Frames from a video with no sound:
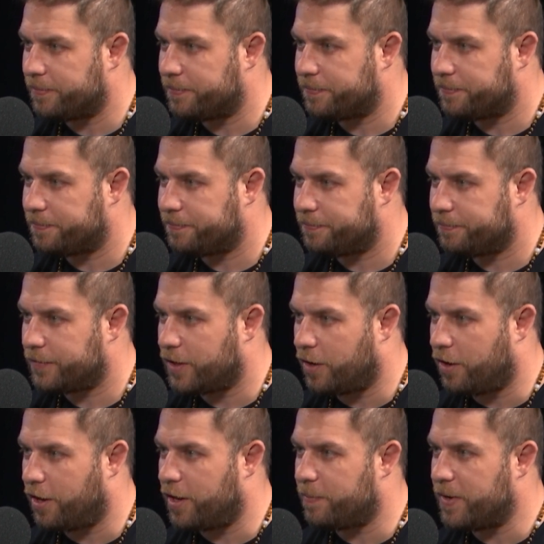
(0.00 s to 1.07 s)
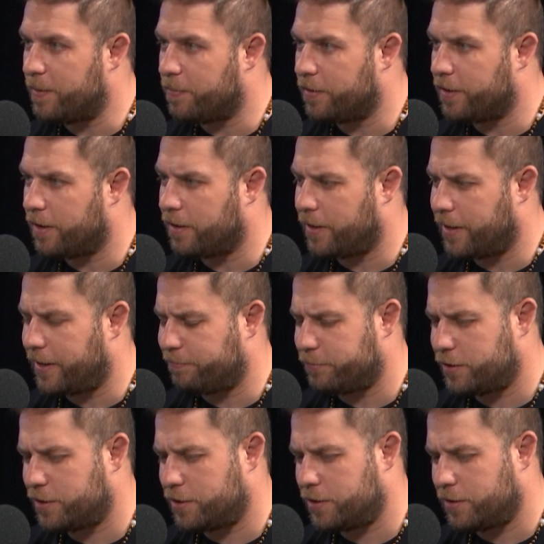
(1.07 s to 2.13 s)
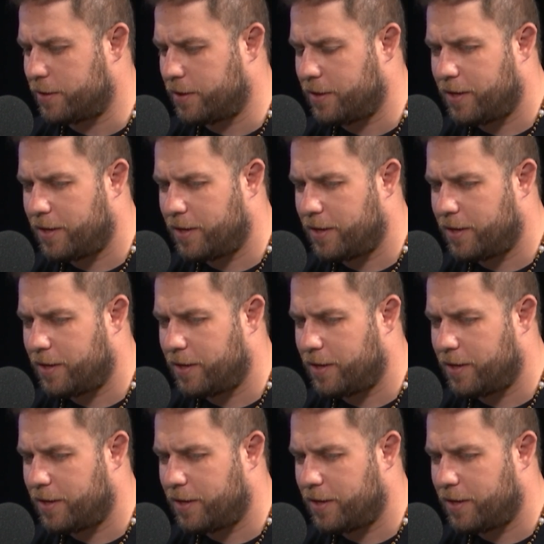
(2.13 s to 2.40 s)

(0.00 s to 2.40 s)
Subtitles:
him. All the people that are like, Psh,